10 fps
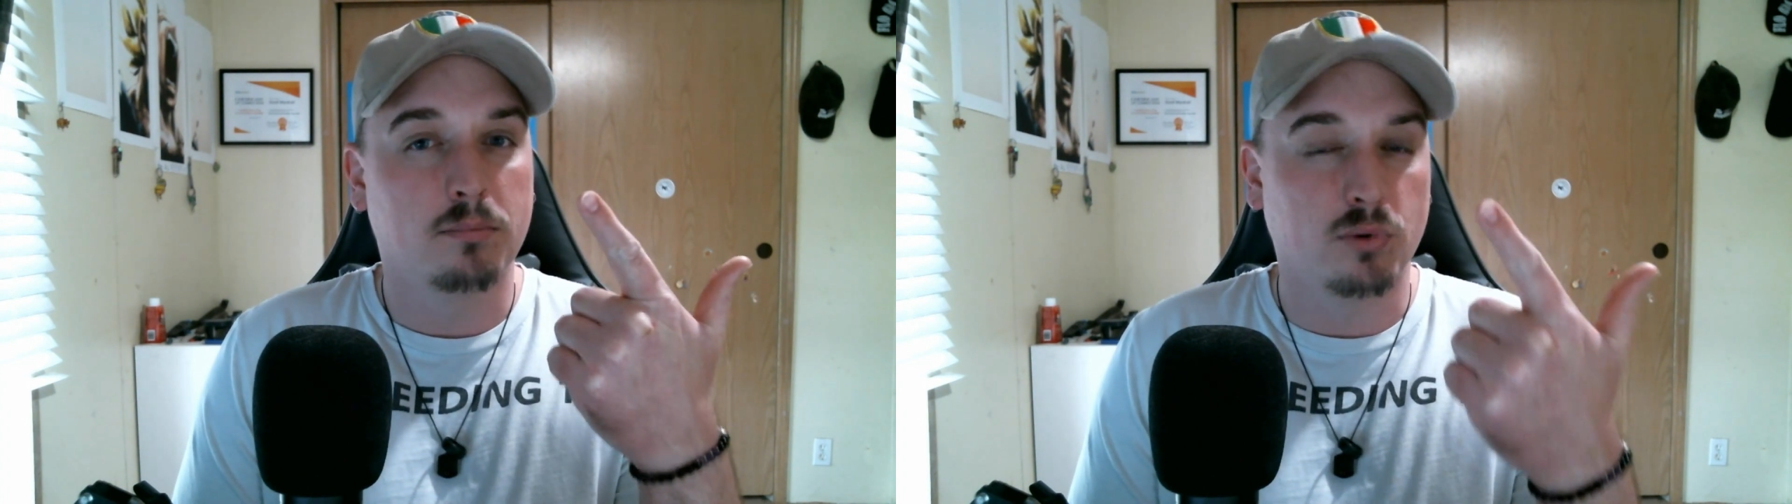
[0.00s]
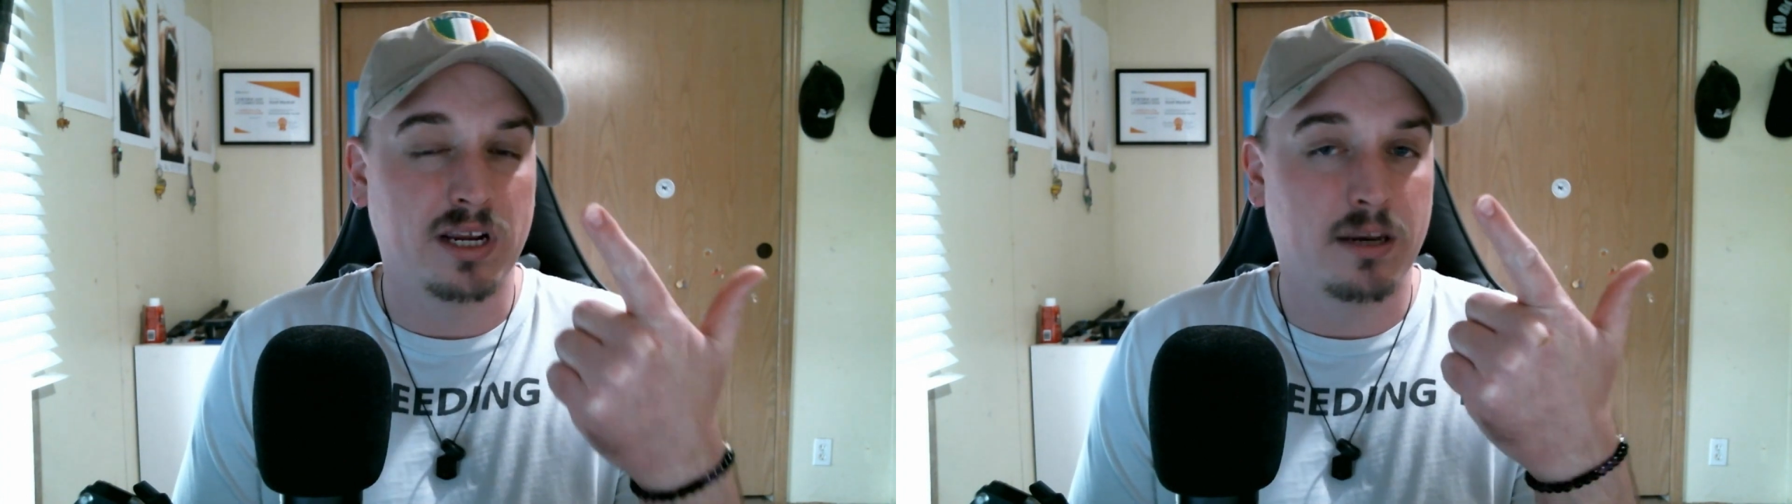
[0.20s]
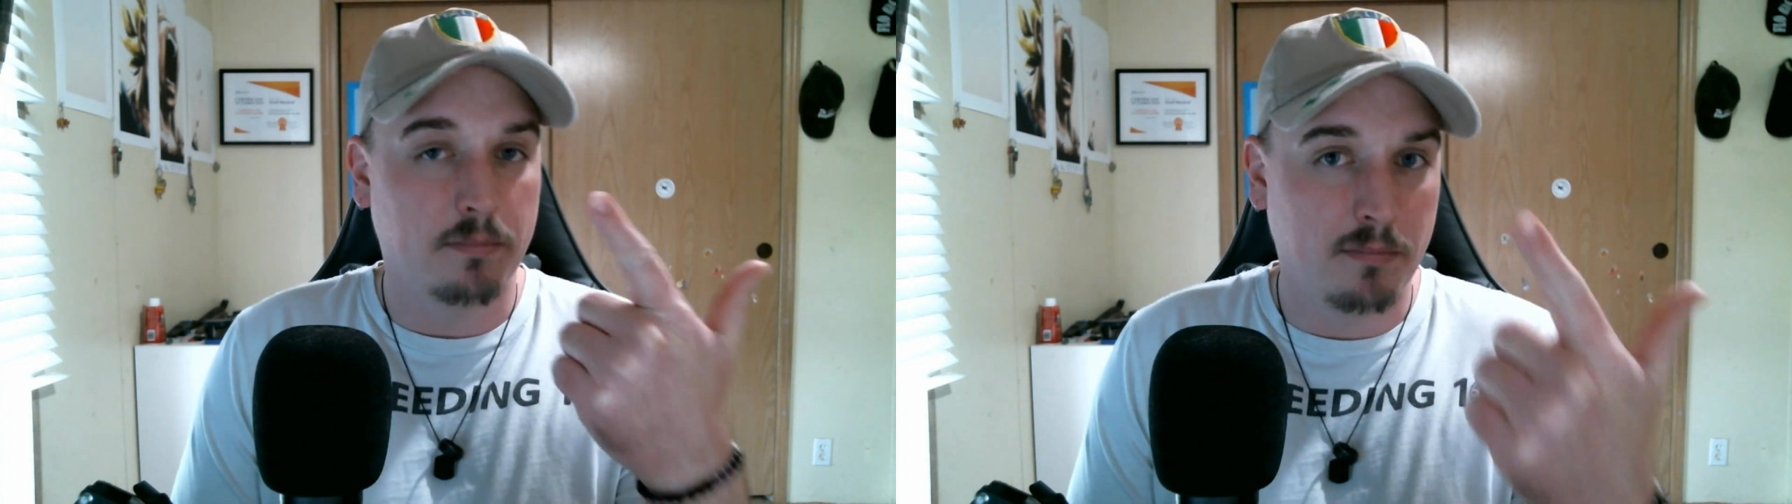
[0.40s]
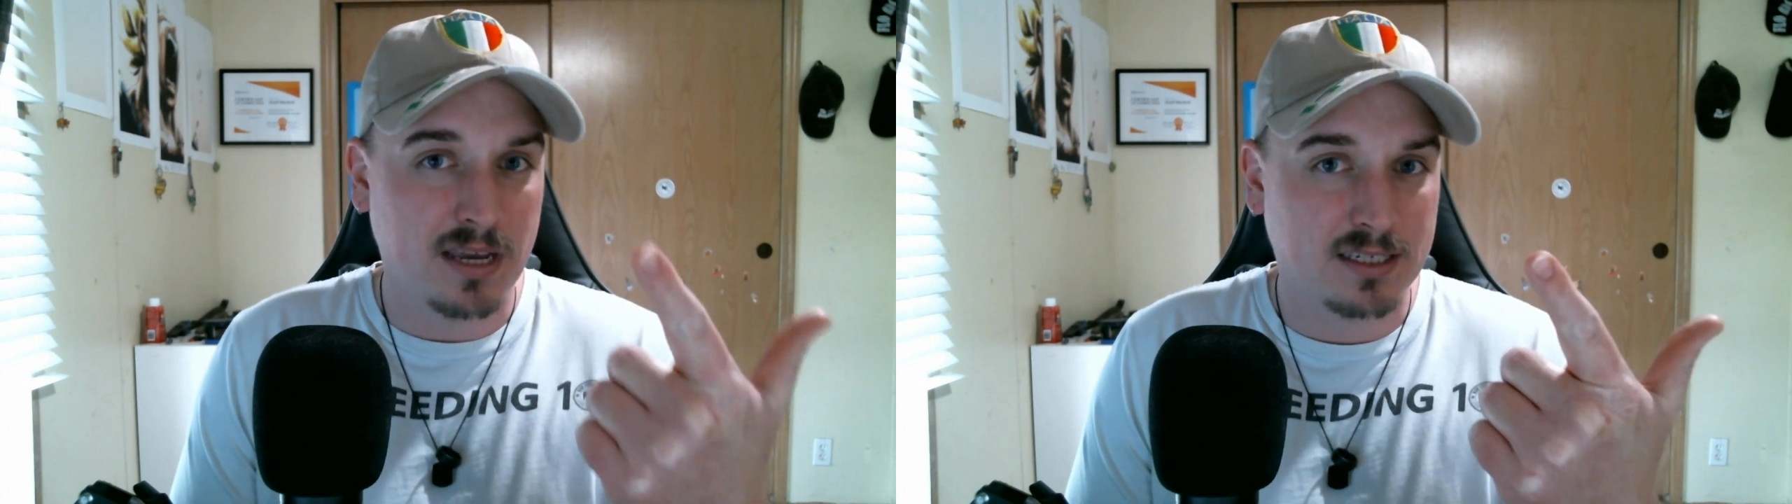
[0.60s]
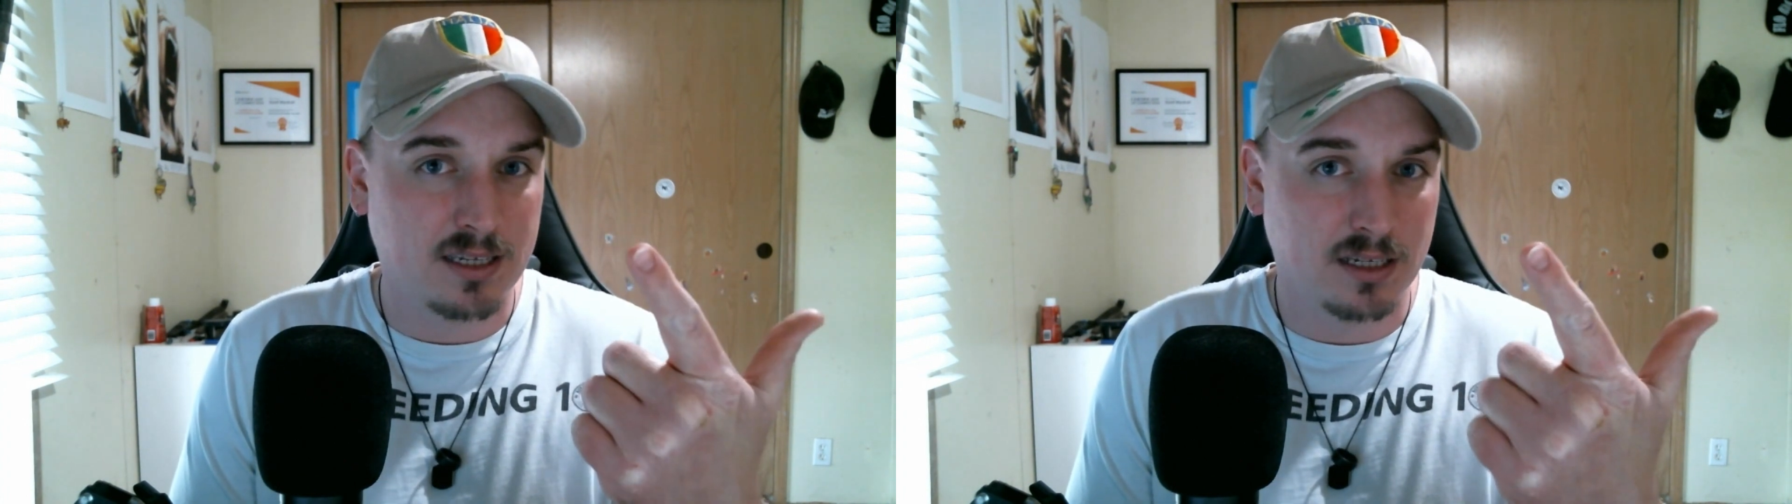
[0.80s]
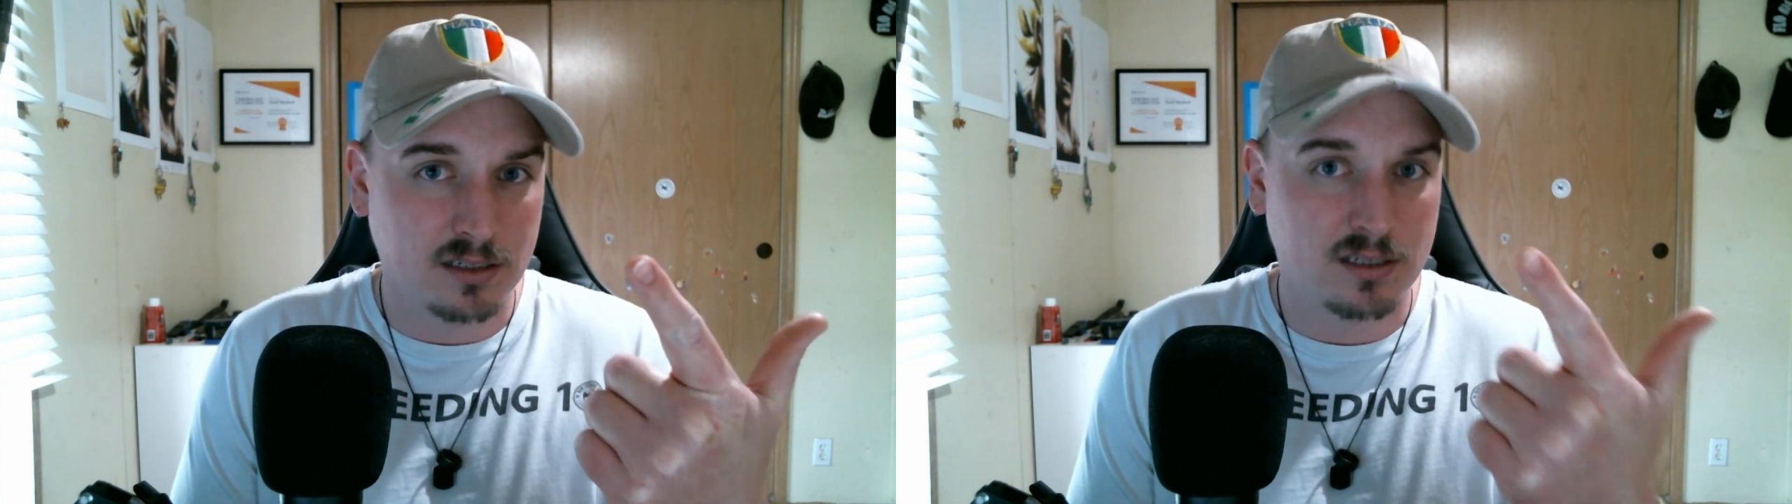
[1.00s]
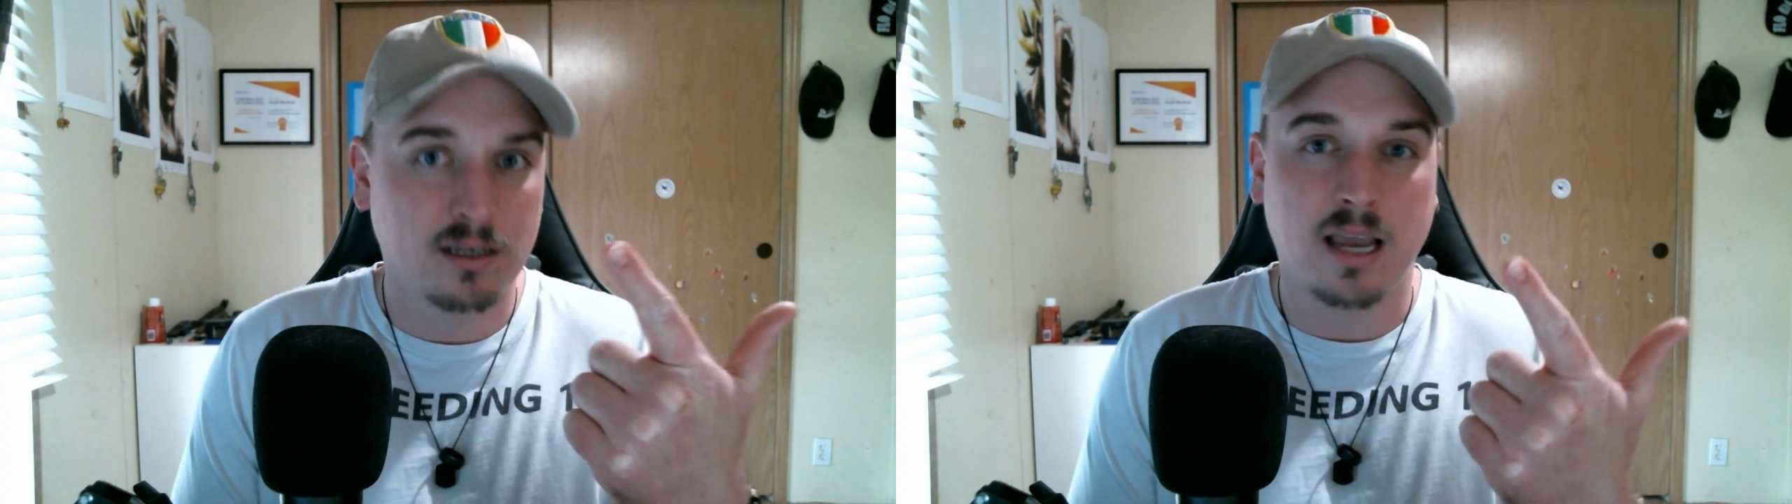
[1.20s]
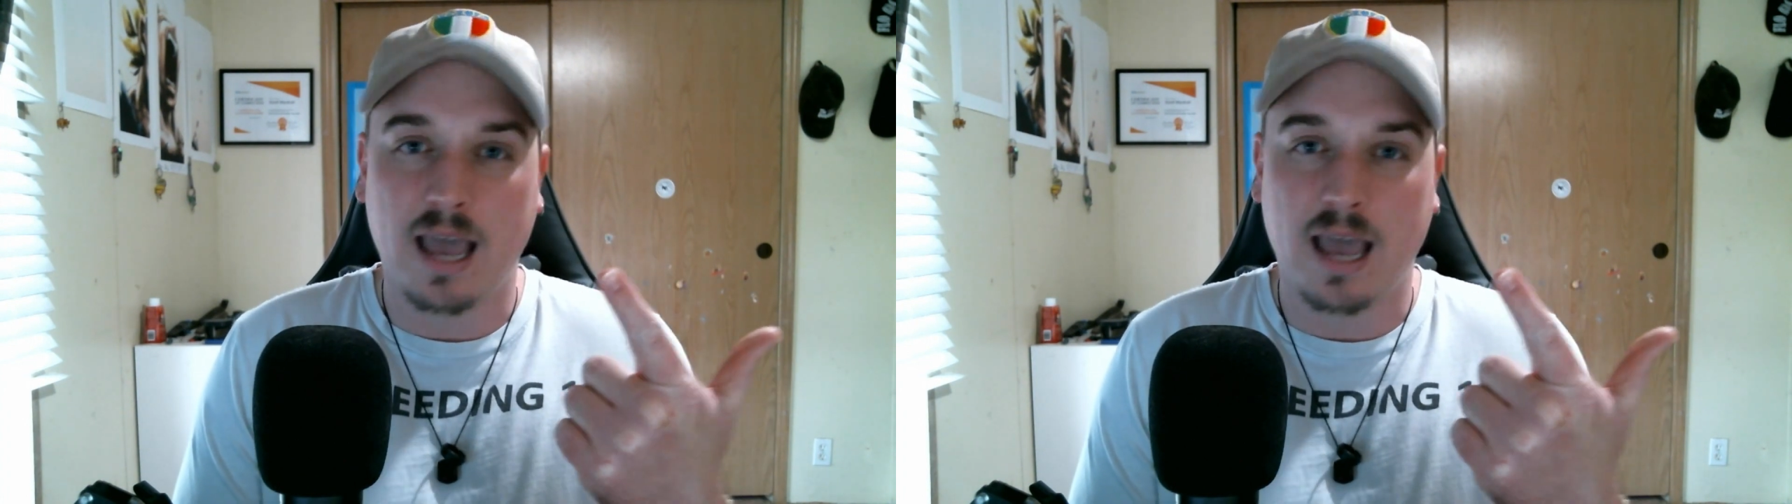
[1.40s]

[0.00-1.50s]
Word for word: breed mixes